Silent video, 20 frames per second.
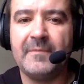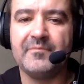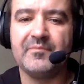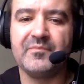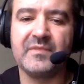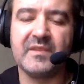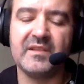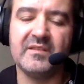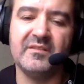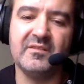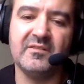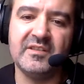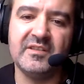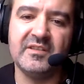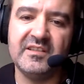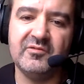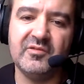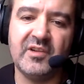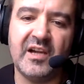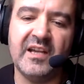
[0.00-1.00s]
you know,
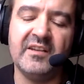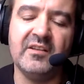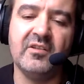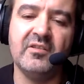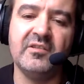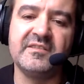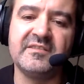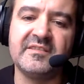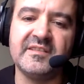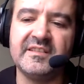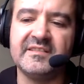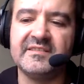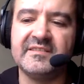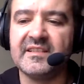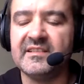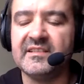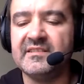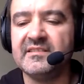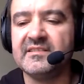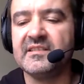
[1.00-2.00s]
I know it's
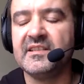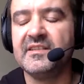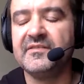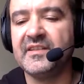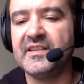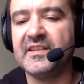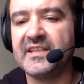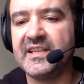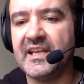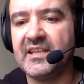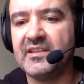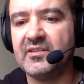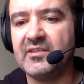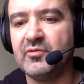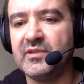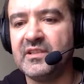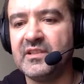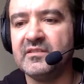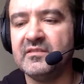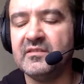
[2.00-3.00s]
a different
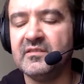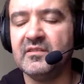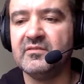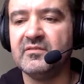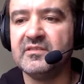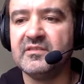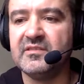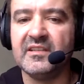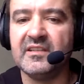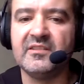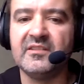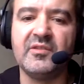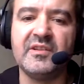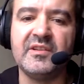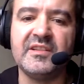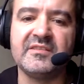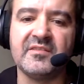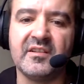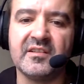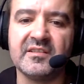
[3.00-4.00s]
country, you know, and the
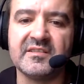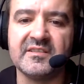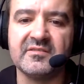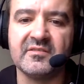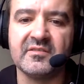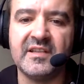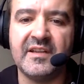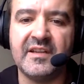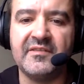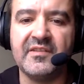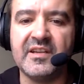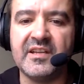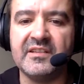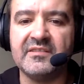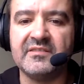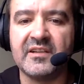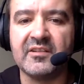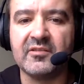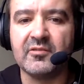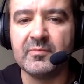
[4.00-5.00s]
resources on every
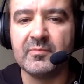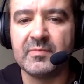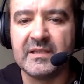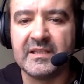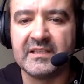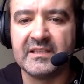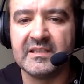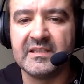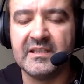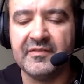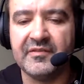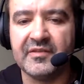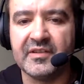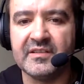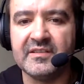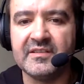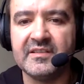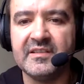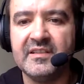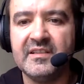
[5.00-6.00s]
country are completely
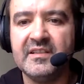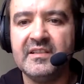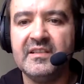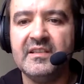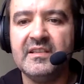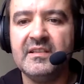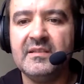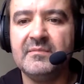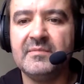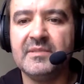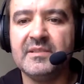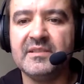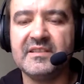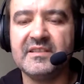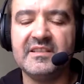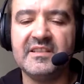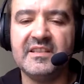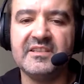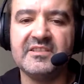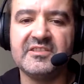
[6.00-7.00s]
different, but
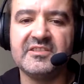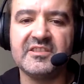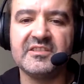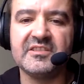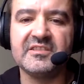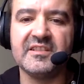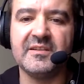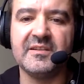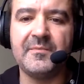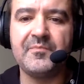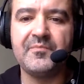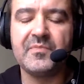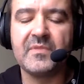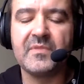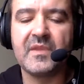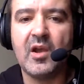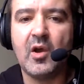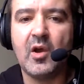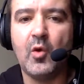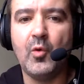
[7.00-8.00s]
it's just a
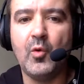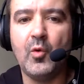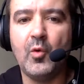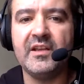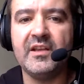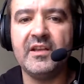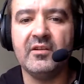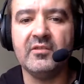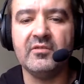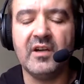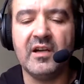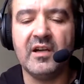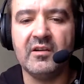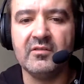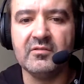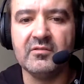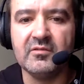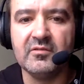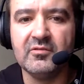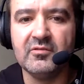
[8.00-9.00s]
way
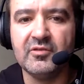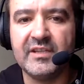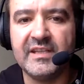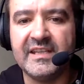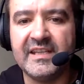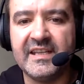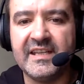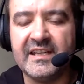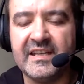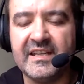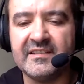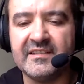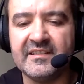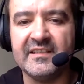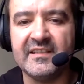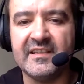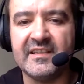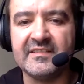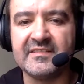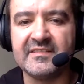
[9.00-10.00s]
of looking
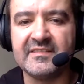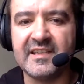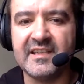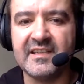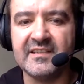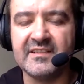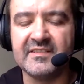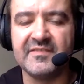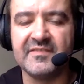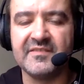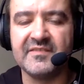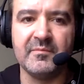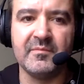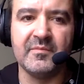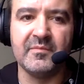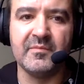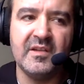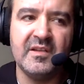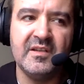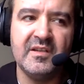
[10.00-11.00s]
at things
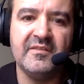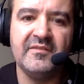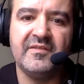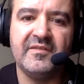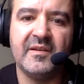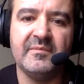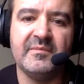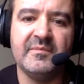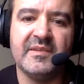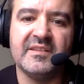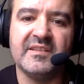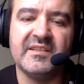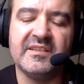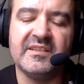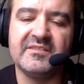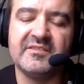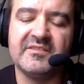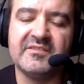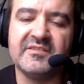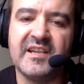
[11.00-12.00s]
from a
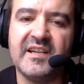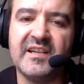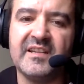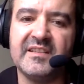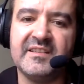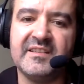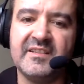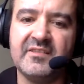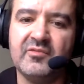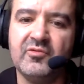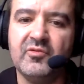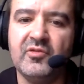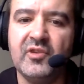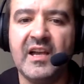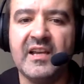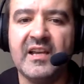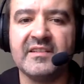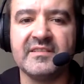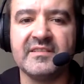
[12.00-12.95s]
society who has a